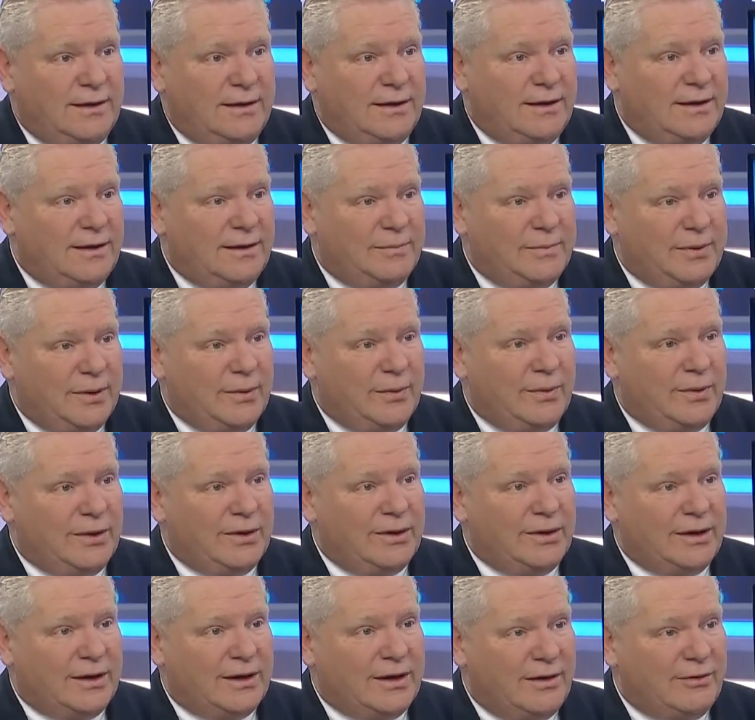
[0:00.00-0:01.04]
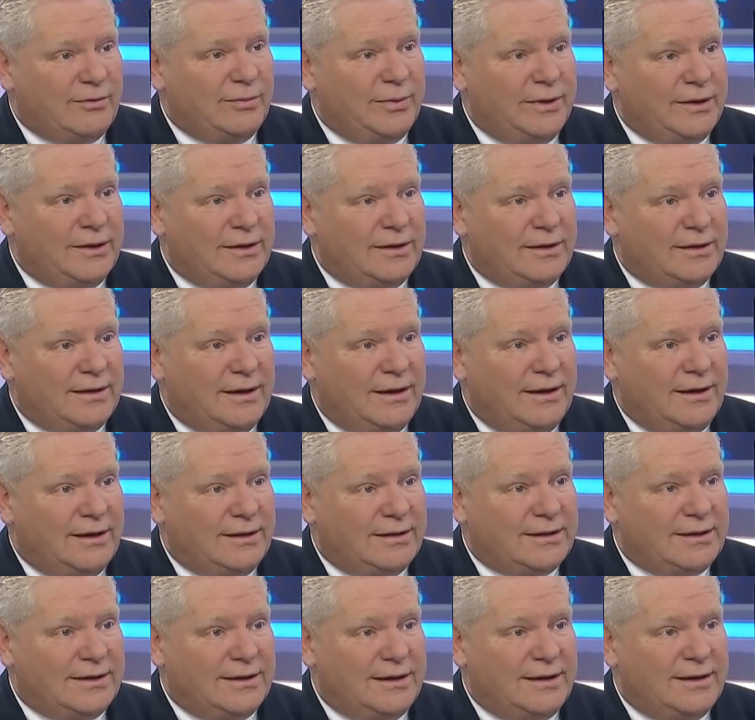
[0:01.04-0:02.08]
But we're a government
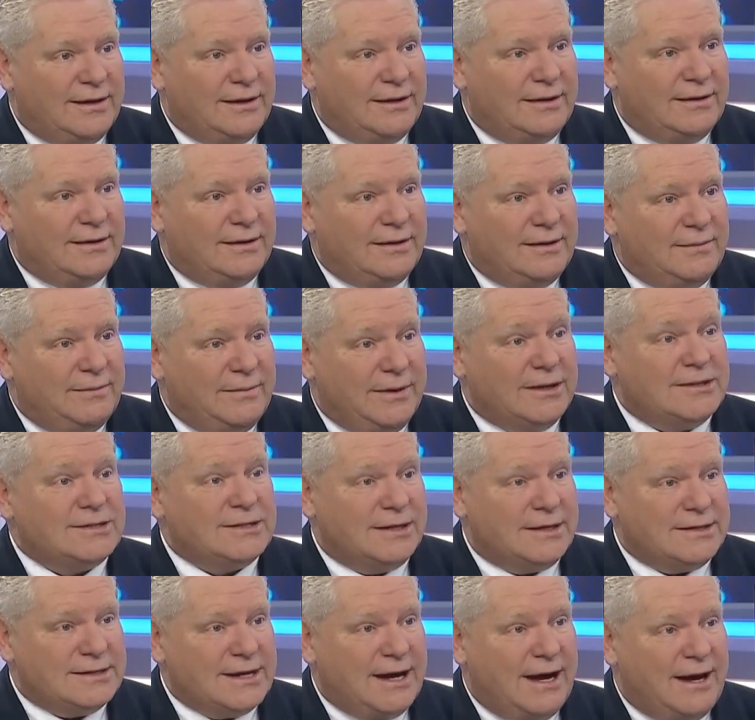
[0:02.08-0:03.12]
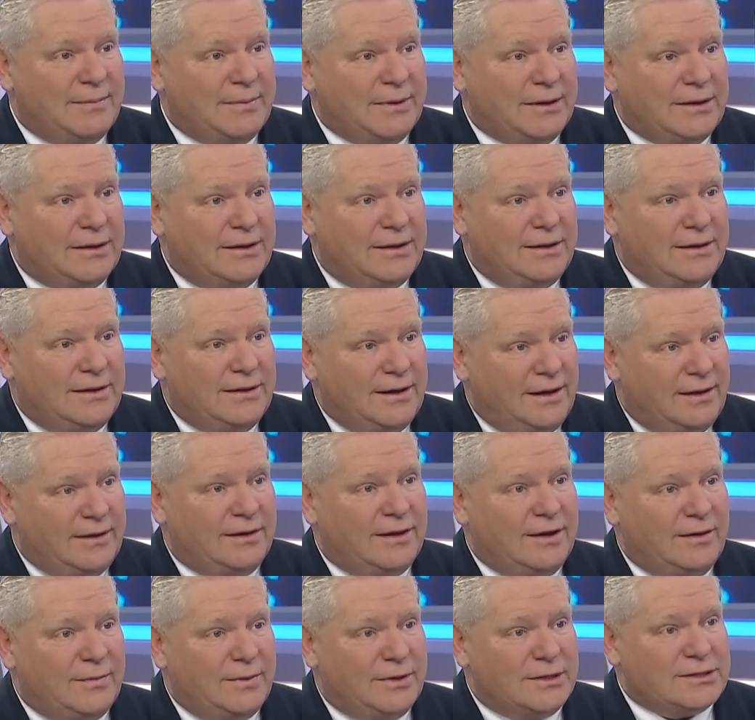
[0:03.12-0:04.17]
that makes things happen.
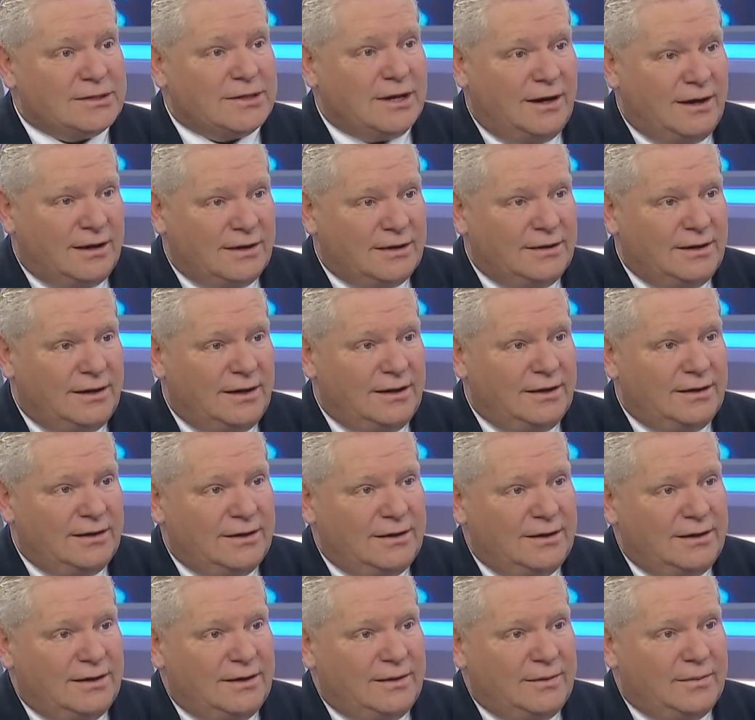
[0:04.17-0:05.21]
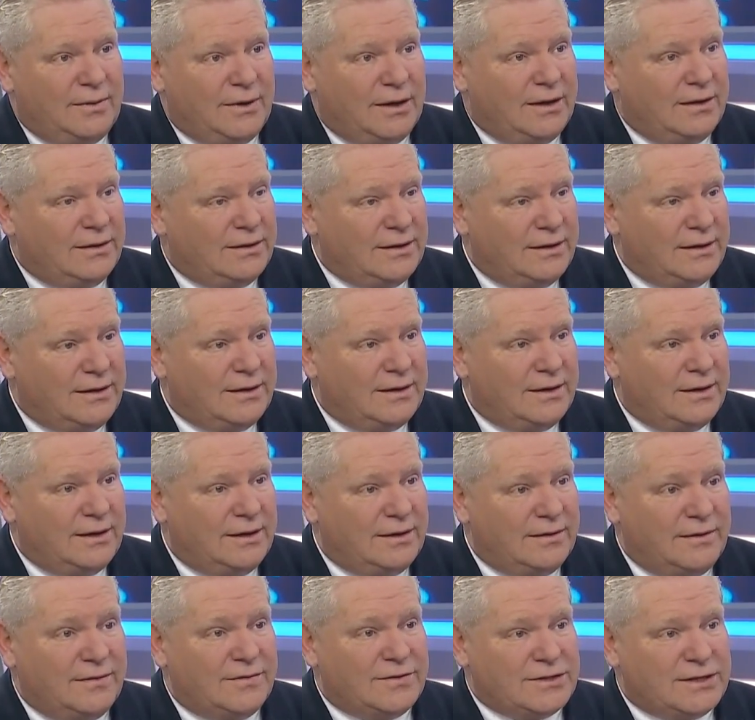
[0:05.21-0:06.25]
Other governments talk a lot, but I think
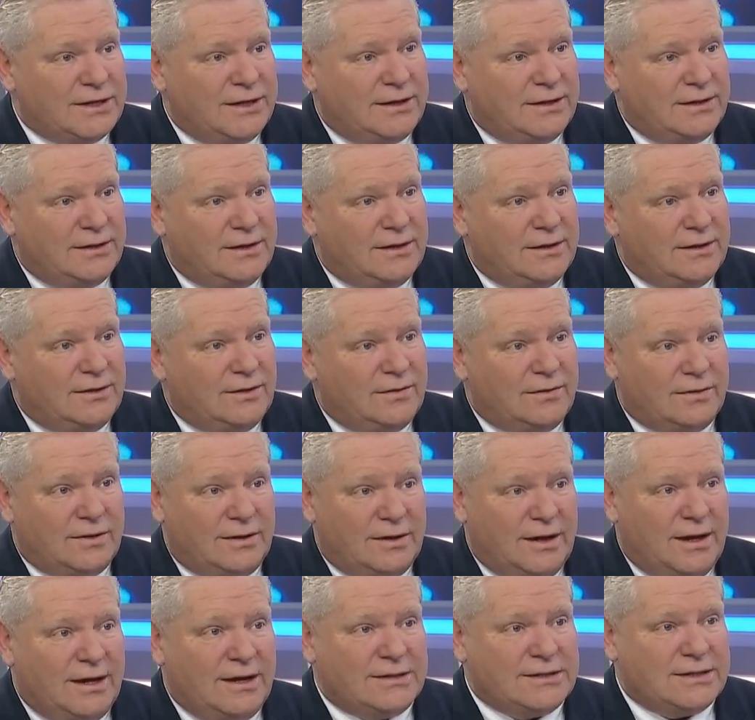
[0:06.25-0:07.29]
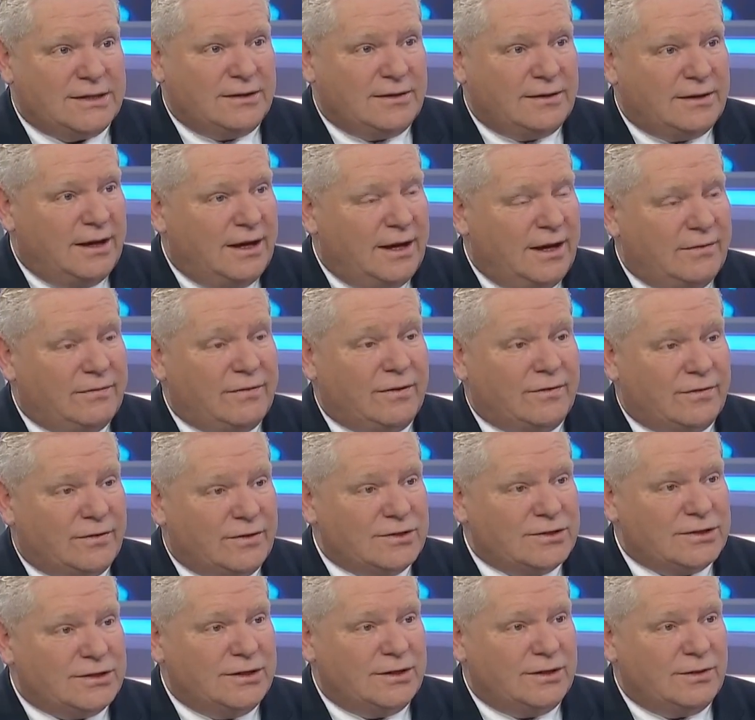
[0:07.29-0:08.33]
they've seen over the last year and a half, our
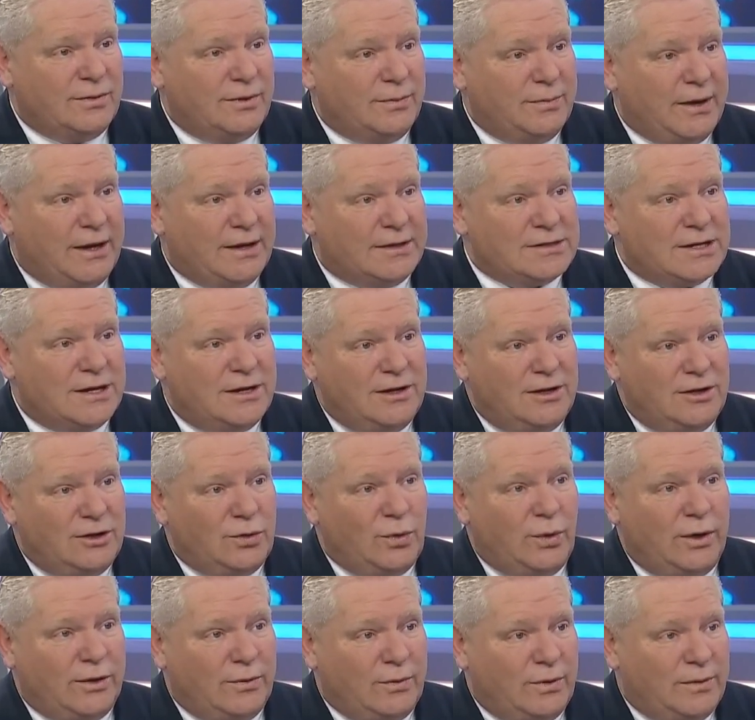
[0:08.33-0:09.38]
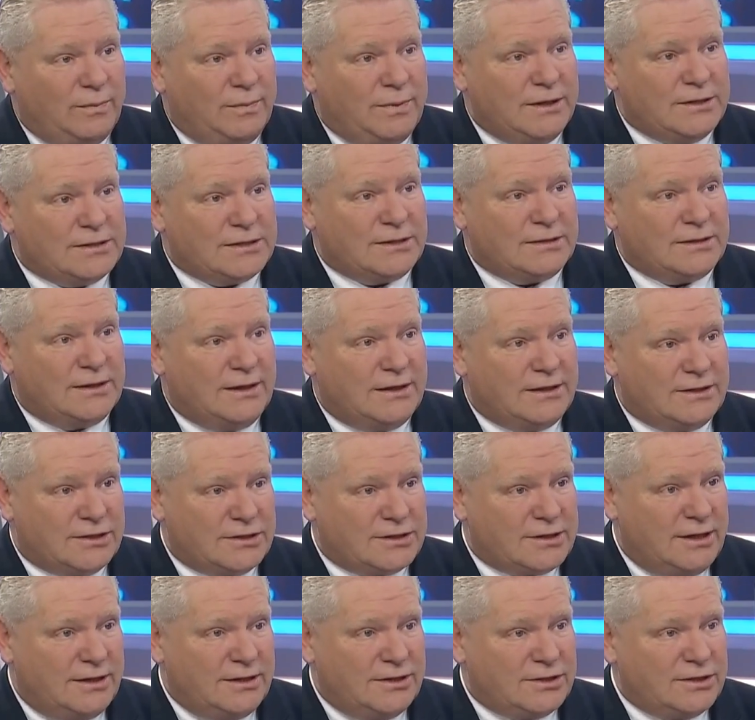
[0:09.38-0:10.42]
first year, we passed 21 pieces of
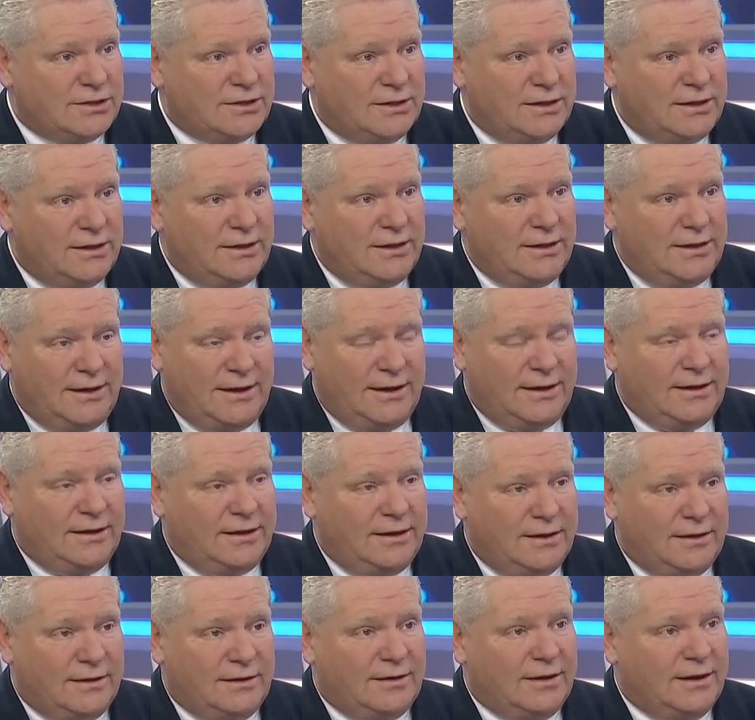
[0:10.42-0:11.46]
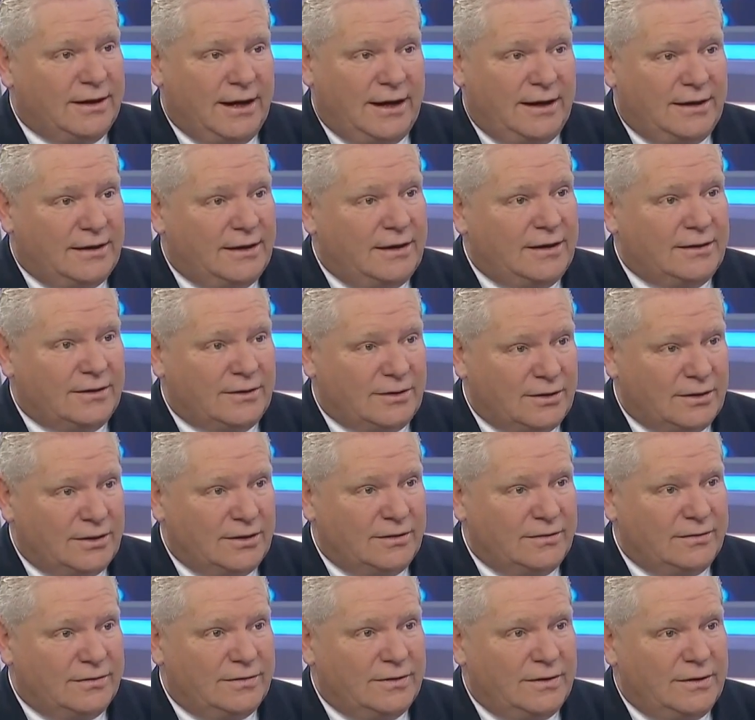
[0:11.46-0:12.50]
legislation in a year, again, unheard
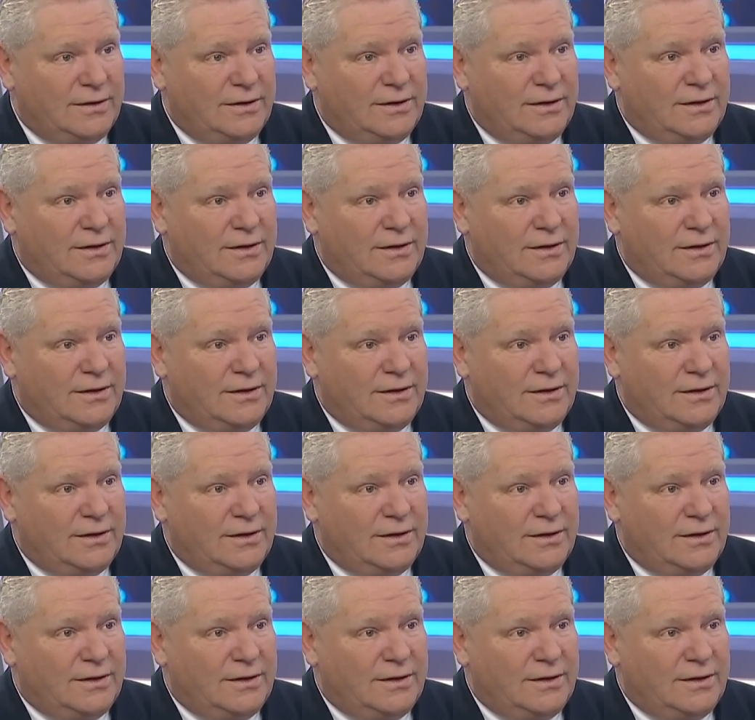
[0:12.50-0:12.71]
of.